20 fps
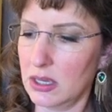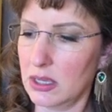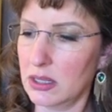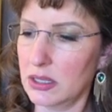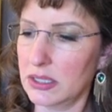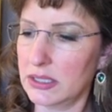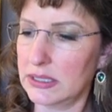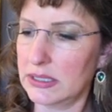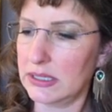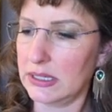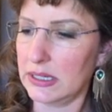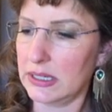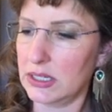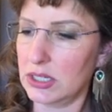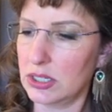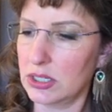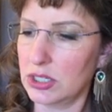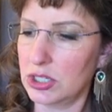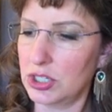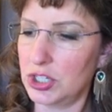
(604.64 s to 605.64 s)
Let's see,
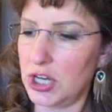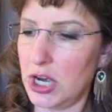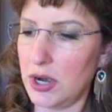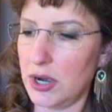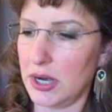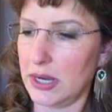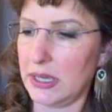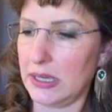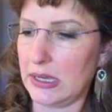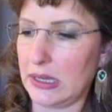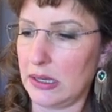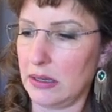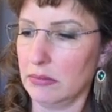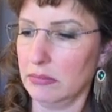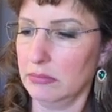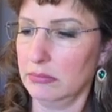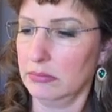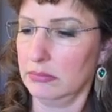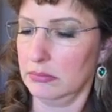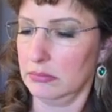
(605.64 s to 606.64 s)
Cherokee.
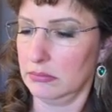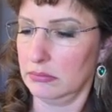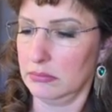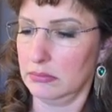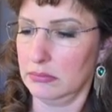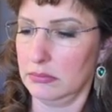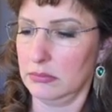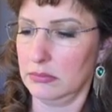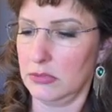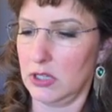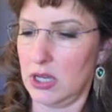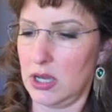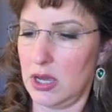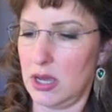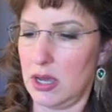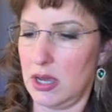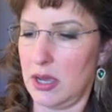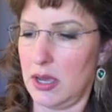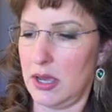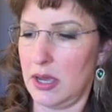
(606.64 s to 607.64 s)

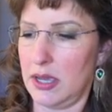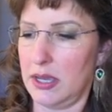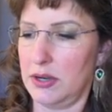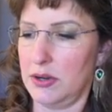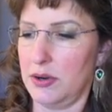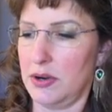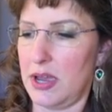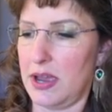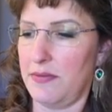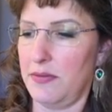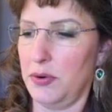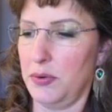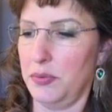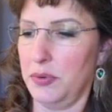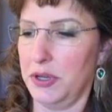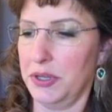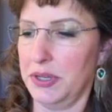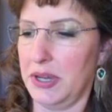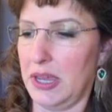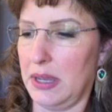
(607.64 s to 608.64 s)
I don't have her
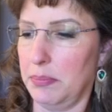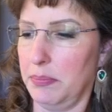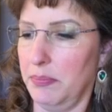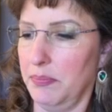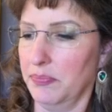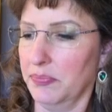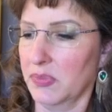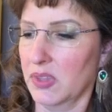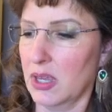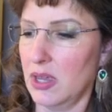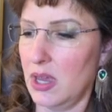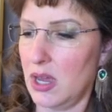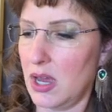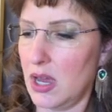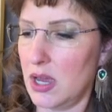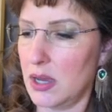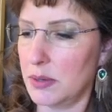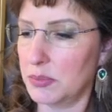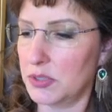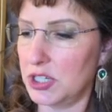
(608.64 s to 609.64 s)
real name.
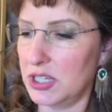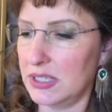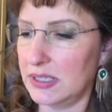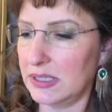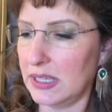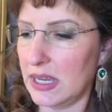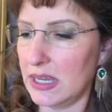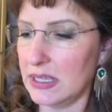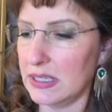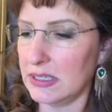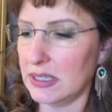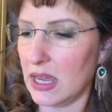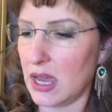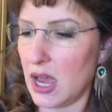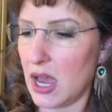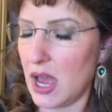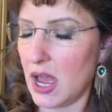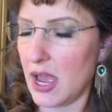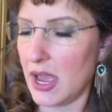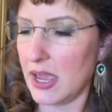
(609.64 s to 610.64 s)
She says,
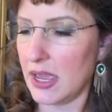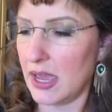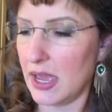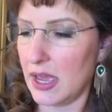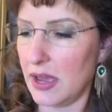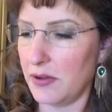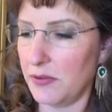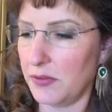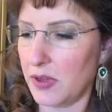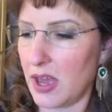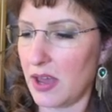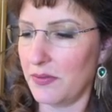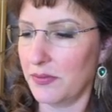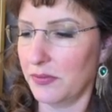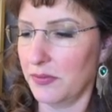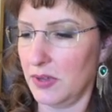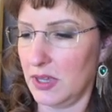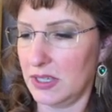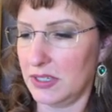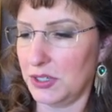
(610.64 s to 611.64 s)

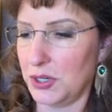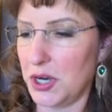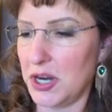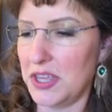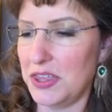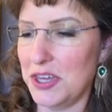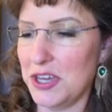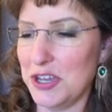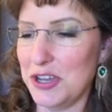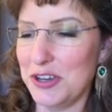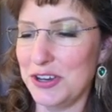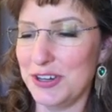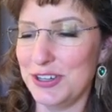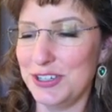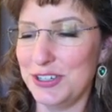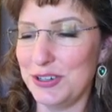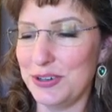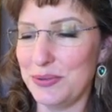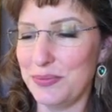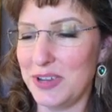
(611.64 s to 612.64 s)
is there anything you can
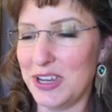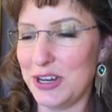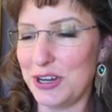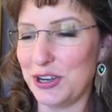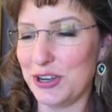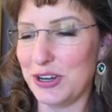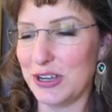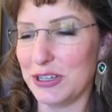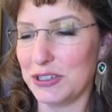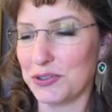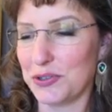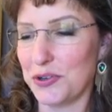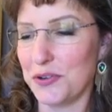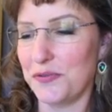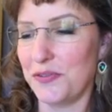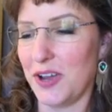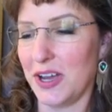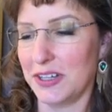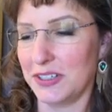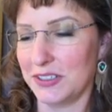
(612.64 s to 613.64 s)
do to make your nails grow
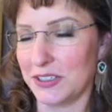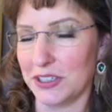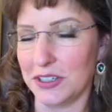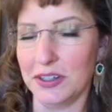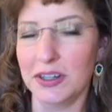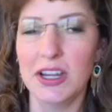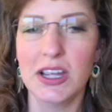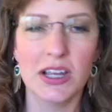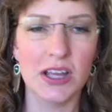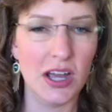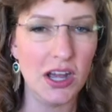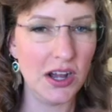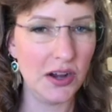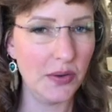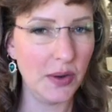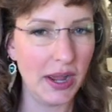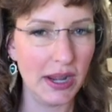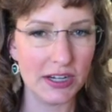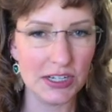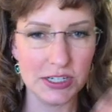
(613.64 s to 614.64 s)
faster?
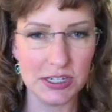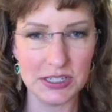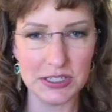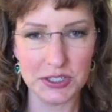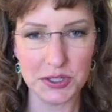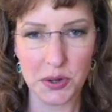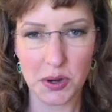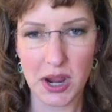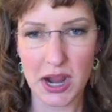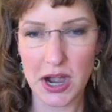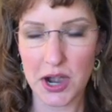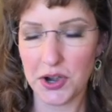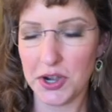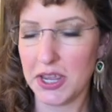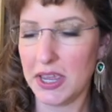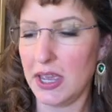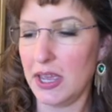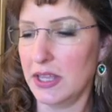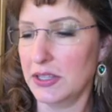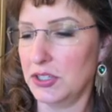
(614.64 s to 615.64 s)
Oh, actually, so I
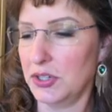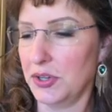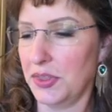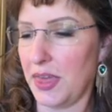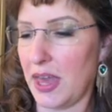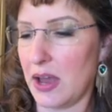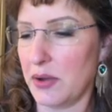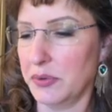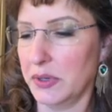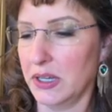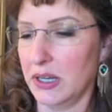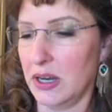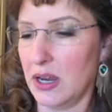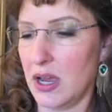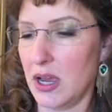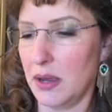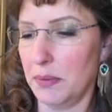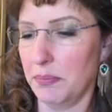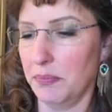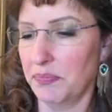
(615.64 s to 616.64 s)
already answered that
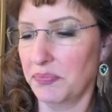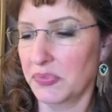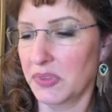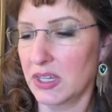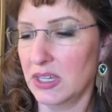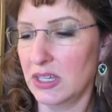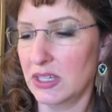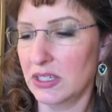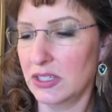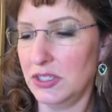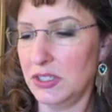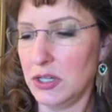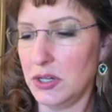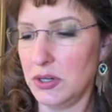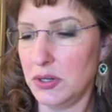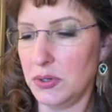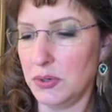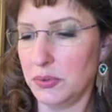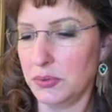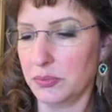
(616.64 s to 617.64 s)
one.
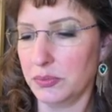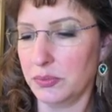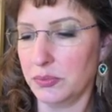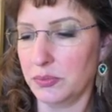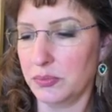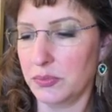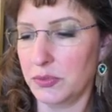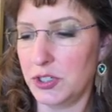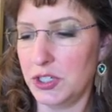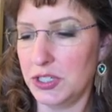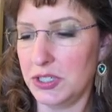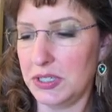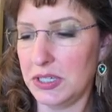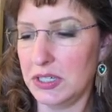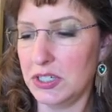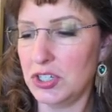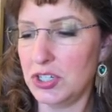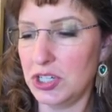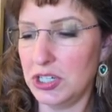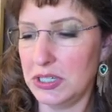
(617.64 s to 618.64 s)
So she
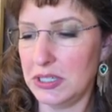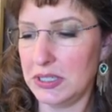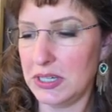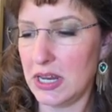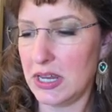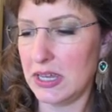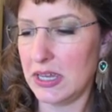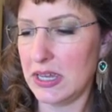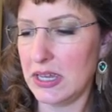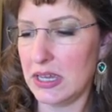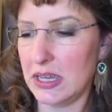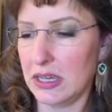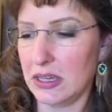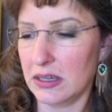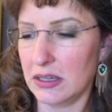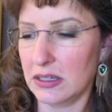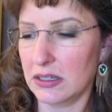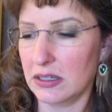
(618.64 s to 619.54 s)
said she's taking